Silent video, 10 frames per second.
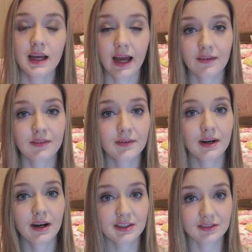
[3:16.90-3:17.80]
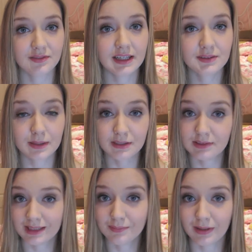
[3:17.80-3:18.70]
everywhere on your face where you
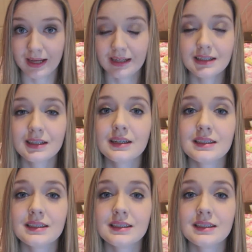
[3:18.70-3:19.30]
didn't blend.